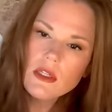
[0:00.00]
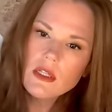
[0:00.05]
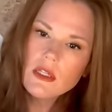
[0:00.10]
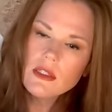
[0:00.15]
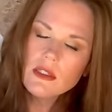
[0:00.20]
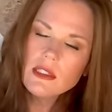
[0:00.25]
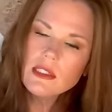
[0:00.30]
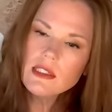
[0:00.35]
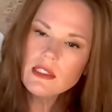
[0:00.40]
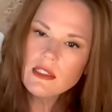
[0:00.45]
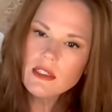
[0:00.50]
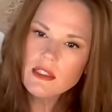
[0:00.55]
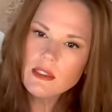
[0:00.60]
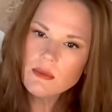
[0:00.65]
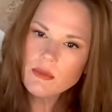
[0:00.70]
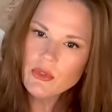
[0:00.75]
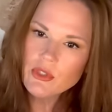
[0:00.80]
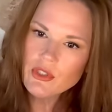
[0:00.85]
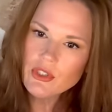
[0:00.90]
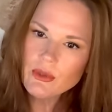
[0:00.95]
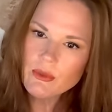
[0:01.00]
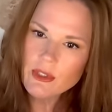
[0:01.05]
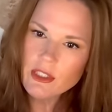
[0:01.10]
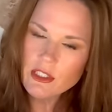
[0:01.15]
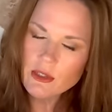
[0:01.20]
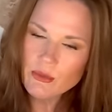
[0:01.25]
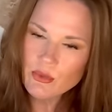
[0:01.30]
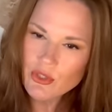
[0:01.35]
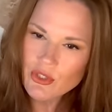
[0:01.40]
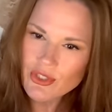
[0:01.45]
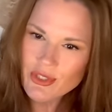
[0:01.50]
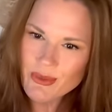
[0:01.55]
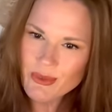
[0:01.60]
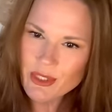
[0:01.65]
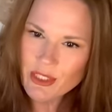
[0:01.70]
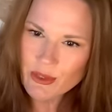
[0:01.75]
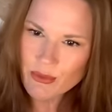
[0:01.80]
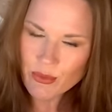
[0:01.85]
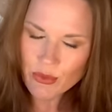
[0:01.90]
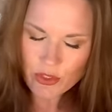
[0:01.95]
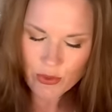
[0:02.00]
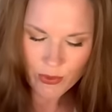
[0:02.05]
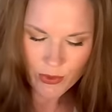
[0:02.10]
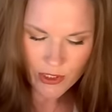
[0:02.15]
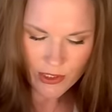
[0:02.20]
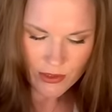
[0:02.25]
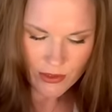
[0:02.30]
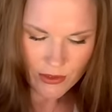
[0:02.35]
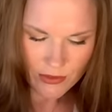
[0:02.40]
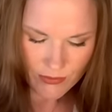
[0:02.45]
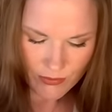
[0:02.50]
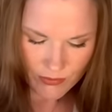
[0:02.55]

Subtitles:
Let's see that Empress. Some of the Empress. Some of the Empress, please.